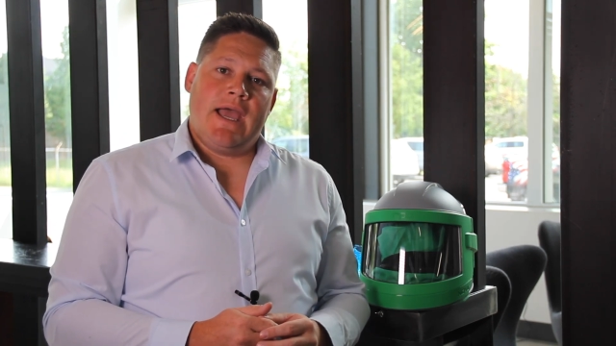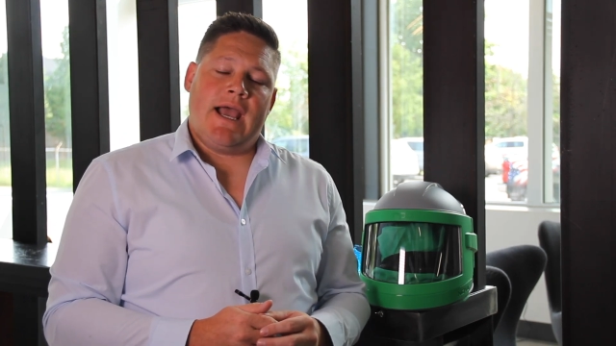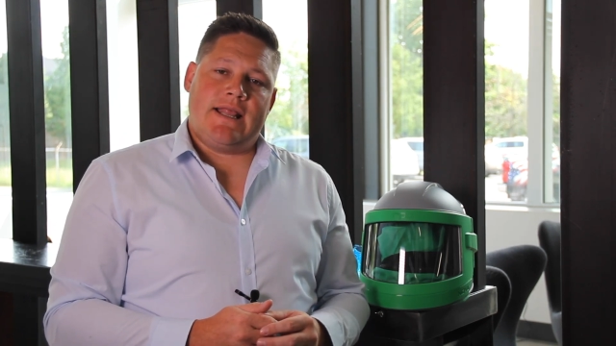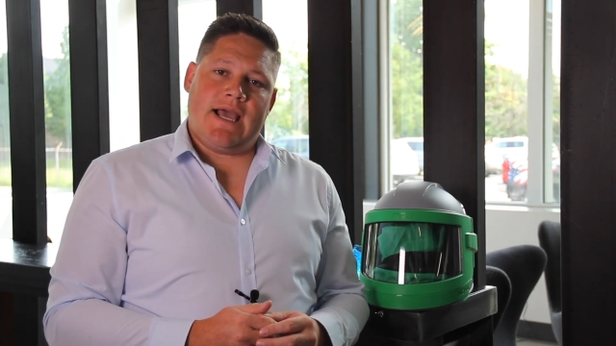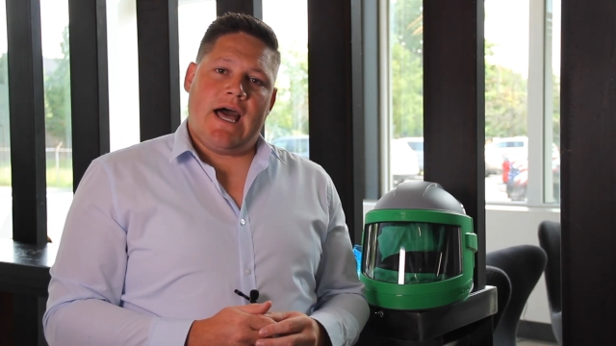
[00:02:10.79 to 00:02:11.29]

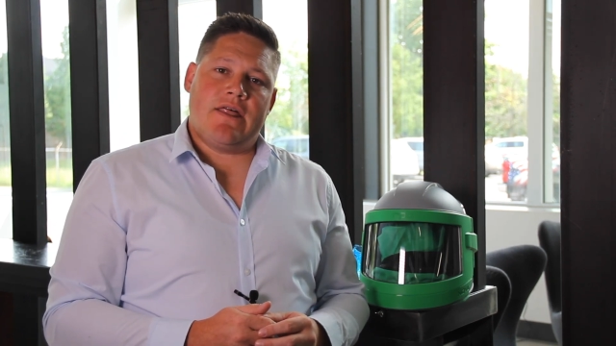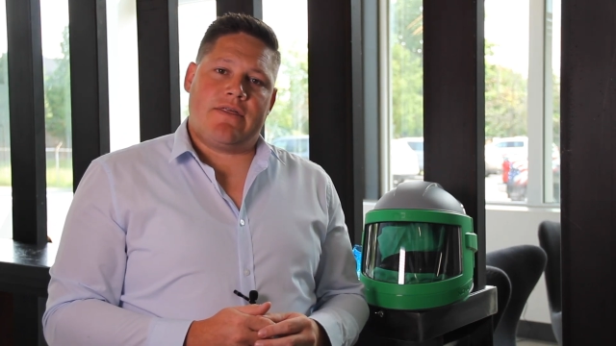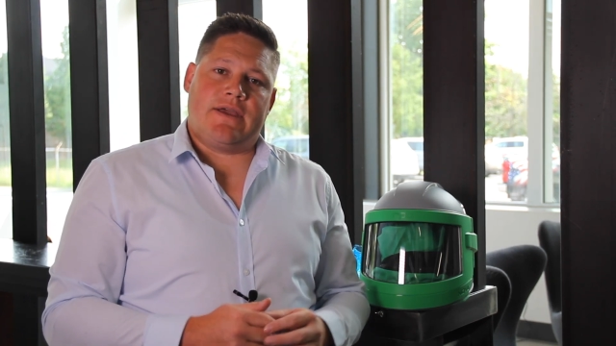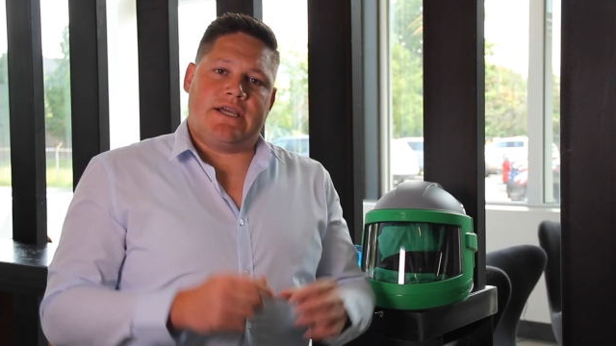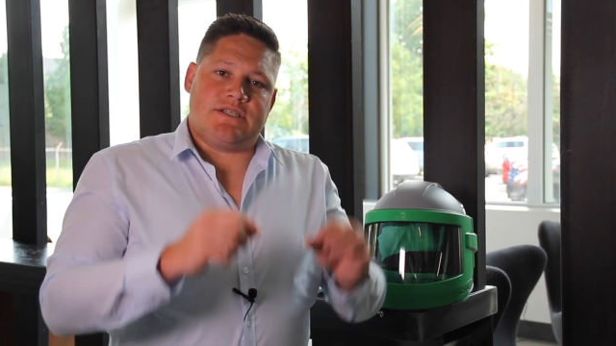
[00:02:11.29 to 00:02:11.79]
And the other
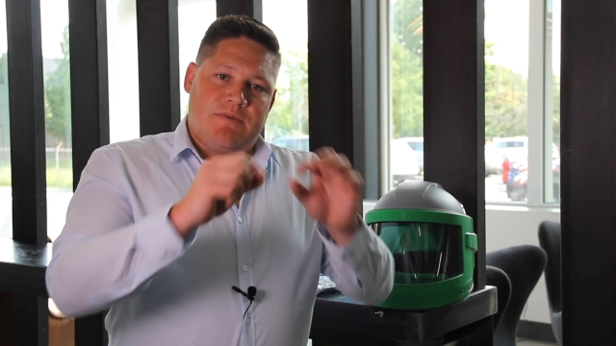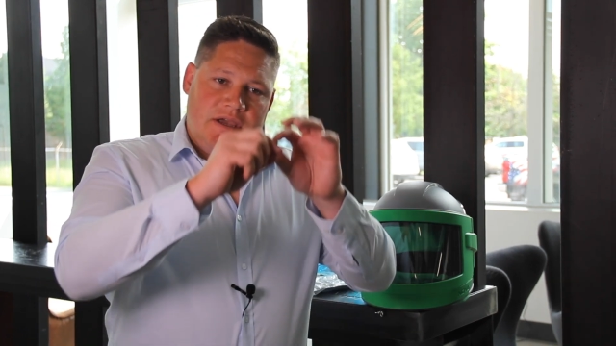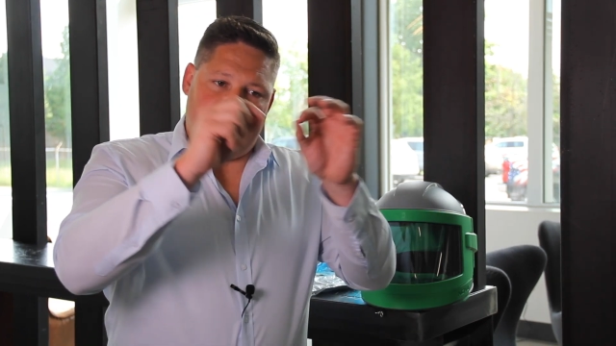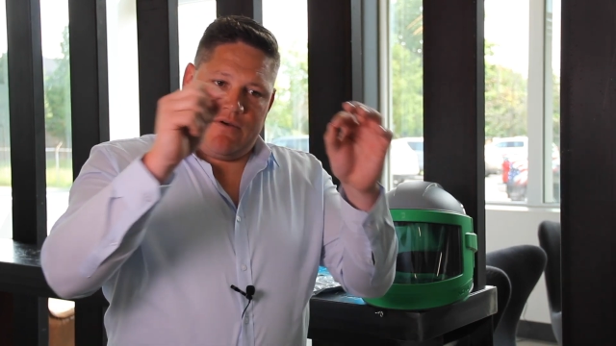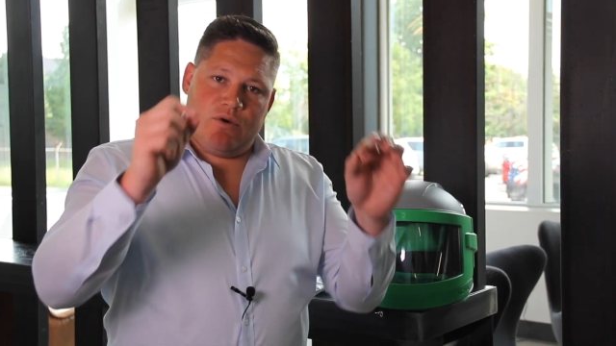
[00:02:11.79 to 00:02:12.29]
thing is,
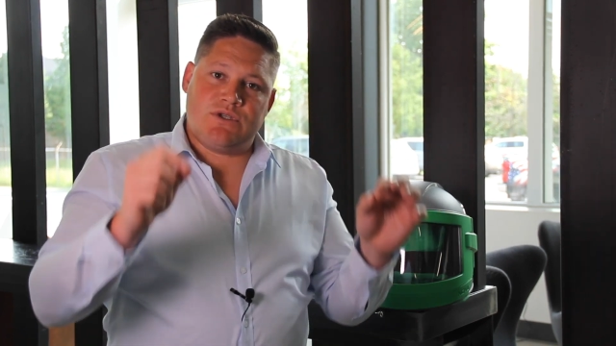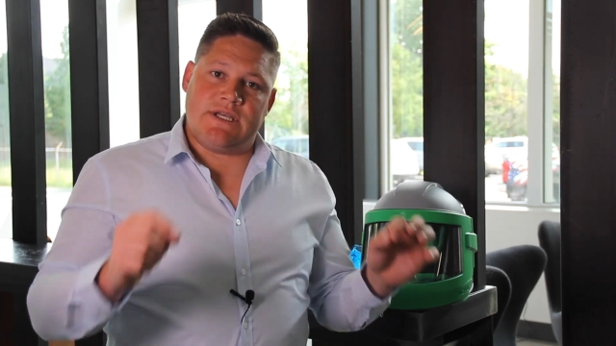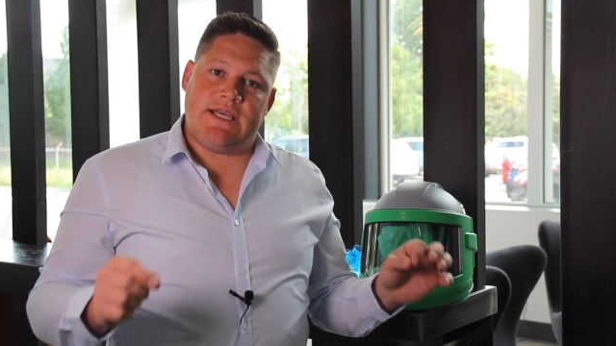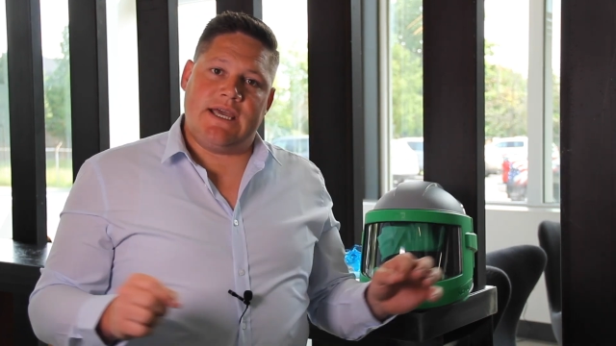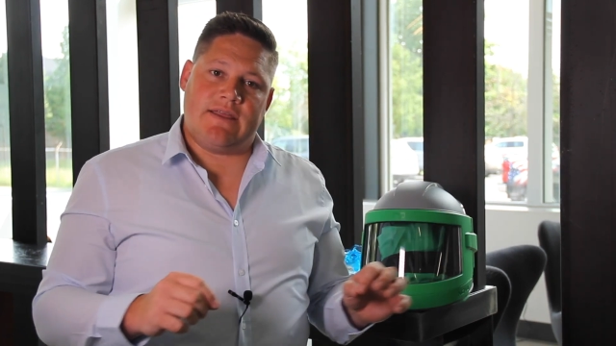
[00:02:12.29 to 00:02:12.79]
being fused
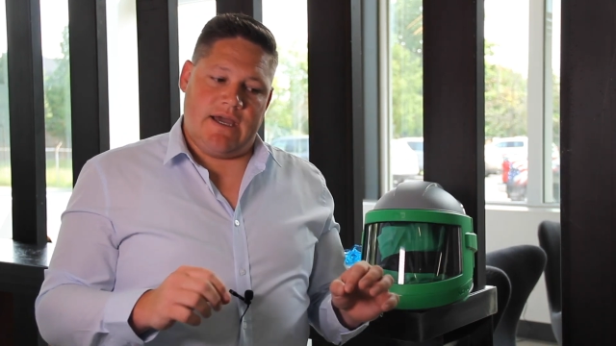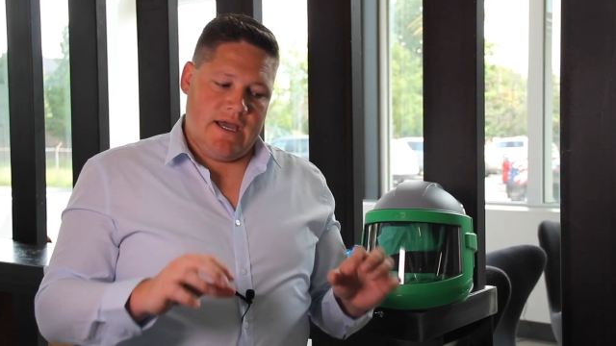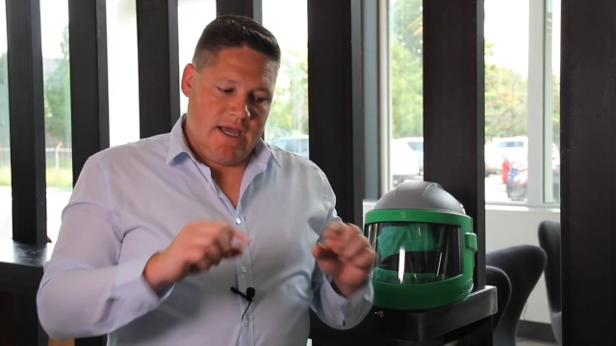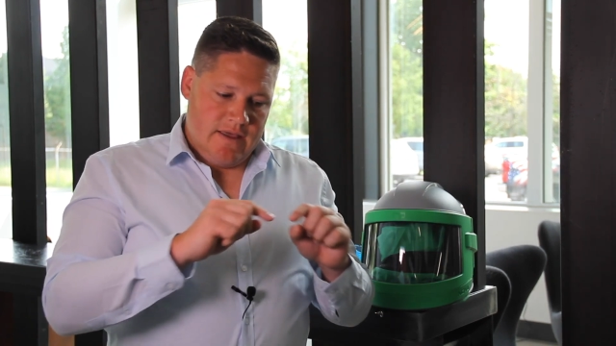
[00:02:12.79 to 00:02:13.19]
together,